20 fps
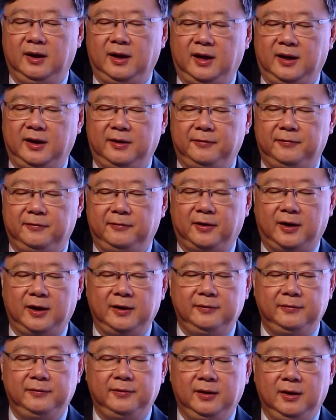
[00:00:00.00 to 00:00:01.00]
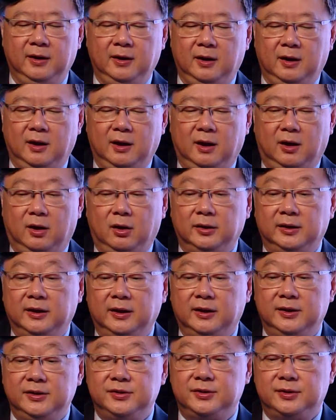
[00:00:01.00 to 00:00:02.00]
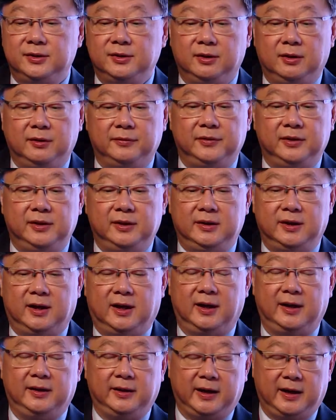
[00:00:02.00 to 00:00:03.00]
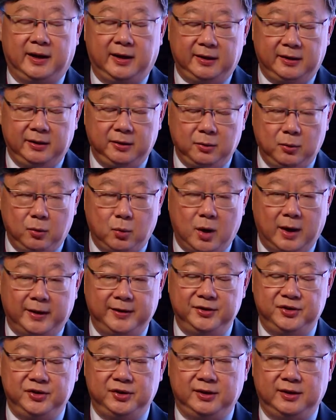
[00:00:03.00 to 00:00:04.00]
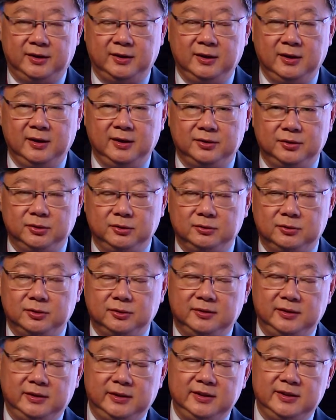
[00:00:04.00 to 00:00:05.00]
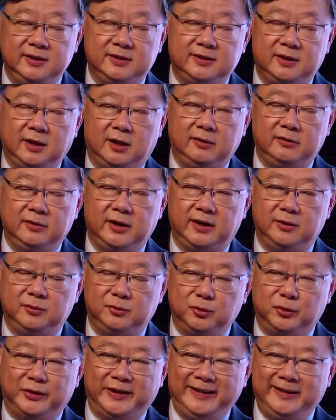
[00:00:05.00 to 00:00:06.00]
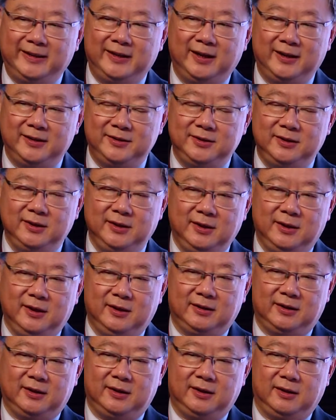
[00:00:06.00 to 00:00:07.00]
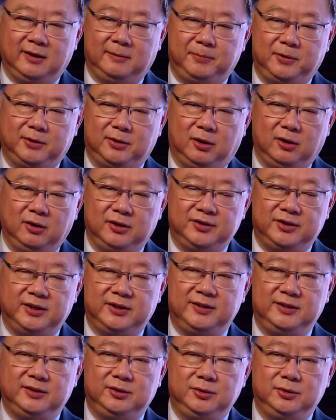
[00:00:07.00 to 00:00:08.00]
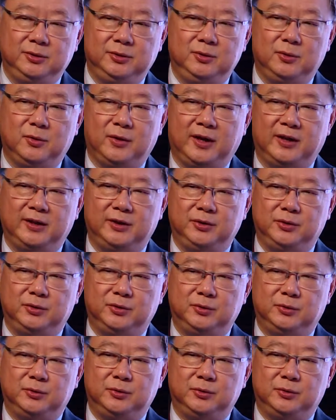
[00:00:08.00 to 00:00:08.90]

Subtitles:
NF5 or deletion of the INI1 gene. So this is now a routine test that pathologists do when you